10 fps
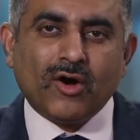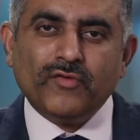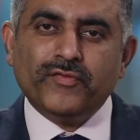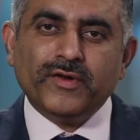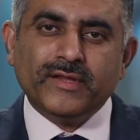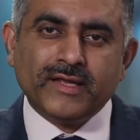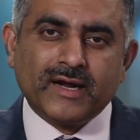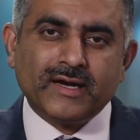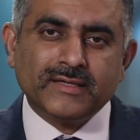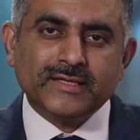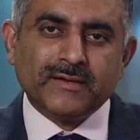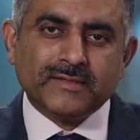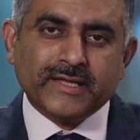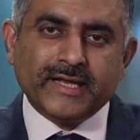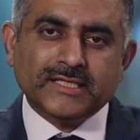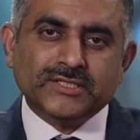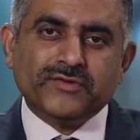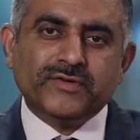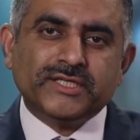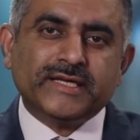Often there are things, you
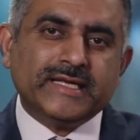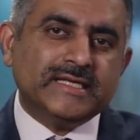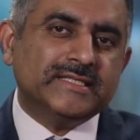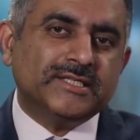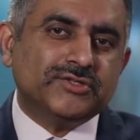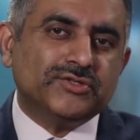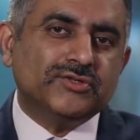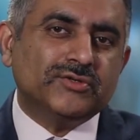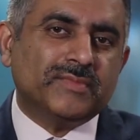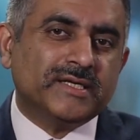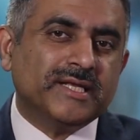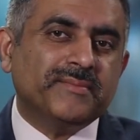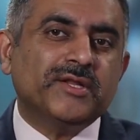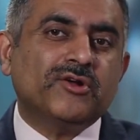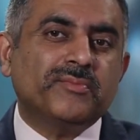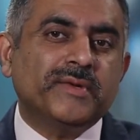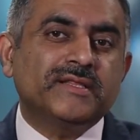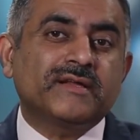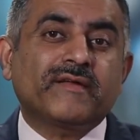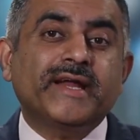know, which are easy to do, but they may not be
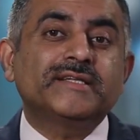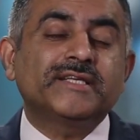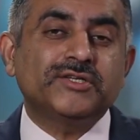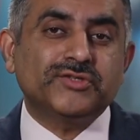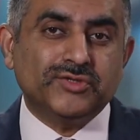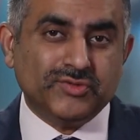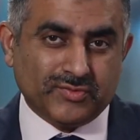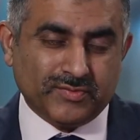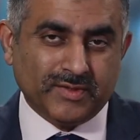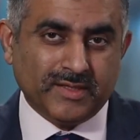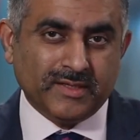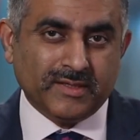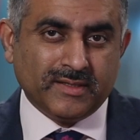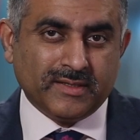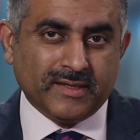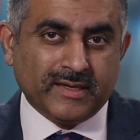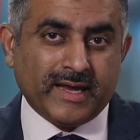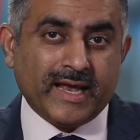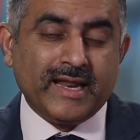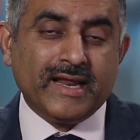the right thing to do.
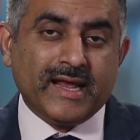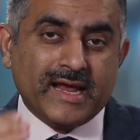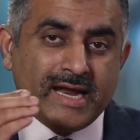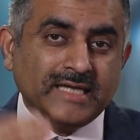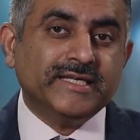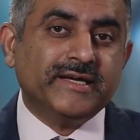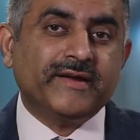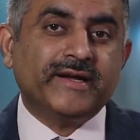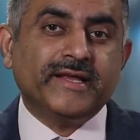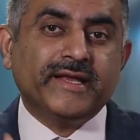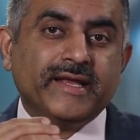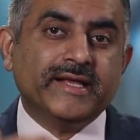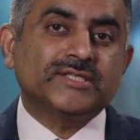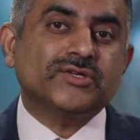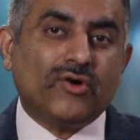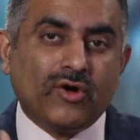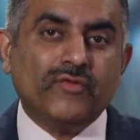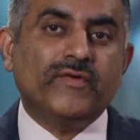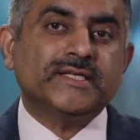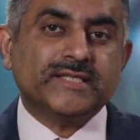And integrity is
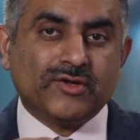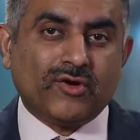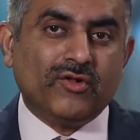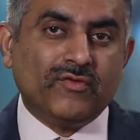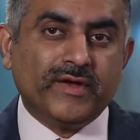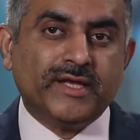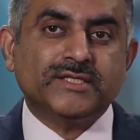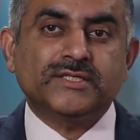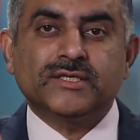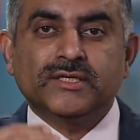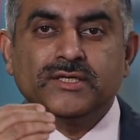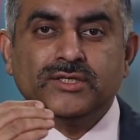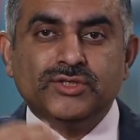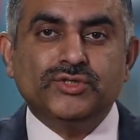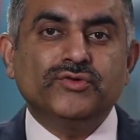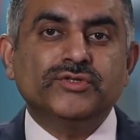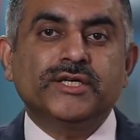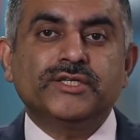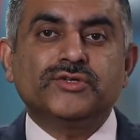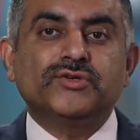always and always
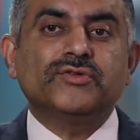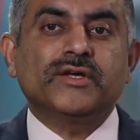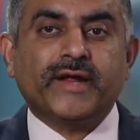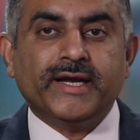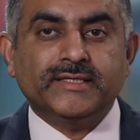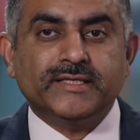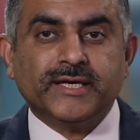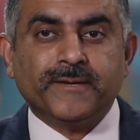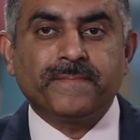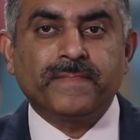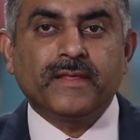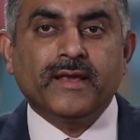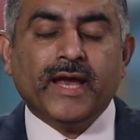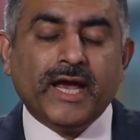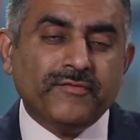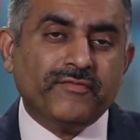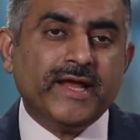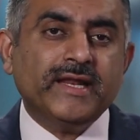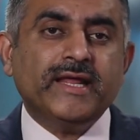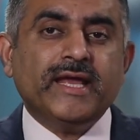choosing to do the right thing. And
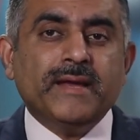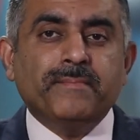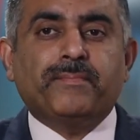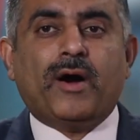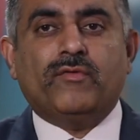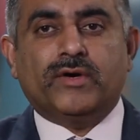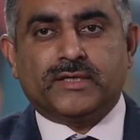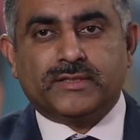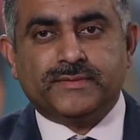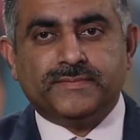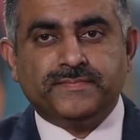finally, empower.